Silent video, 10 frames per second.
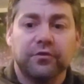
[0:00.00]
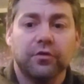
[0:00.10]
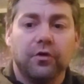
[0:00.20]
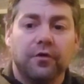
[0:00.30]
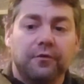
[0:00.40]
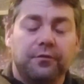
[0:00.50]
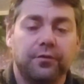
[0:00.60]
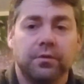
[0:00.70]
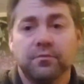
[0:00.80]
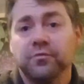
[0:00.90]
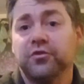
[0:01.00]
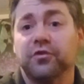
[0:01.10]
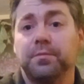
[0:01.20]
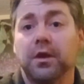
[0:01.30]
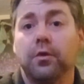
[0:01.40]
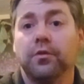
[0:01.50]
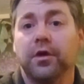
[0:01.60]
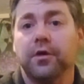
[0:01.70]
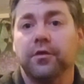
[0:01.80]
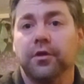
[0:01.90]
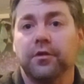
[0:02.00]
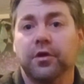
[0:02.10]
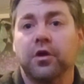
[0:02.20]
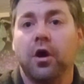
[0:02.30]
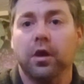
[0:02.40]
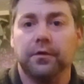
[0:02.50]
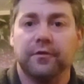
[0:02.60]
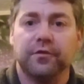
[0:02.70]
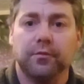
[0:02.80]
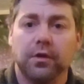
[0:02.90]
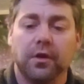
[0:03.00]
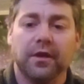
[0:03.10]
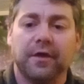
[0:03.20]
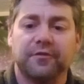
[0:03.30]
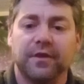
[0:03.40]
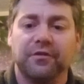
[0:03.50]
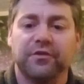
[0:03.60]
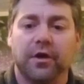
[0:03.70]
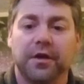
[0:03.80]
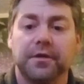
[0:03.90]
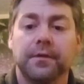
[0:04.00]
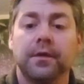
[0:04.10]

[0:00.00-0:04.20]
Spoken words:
sort of just below the collar, if you will, on the left hand side.